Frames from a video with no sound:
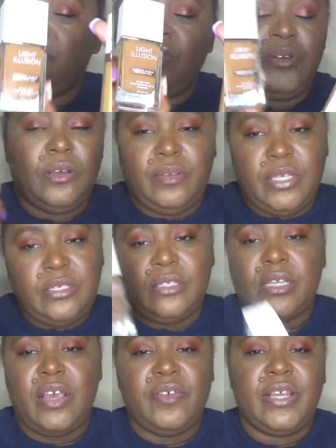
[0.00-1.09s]
you know, this is
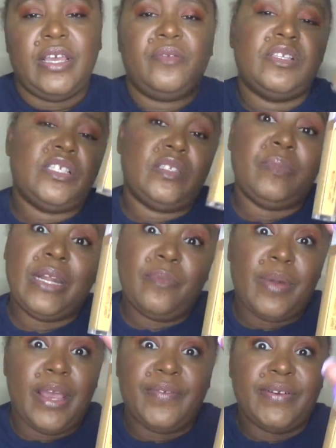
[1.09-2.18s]
everyday. This has been in
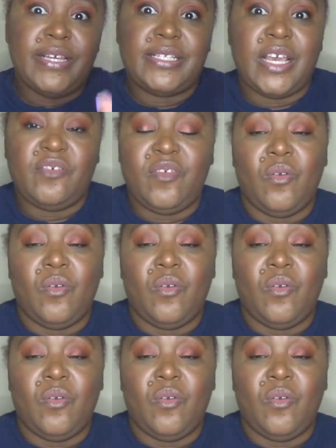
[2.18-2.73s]
my everyday stack for a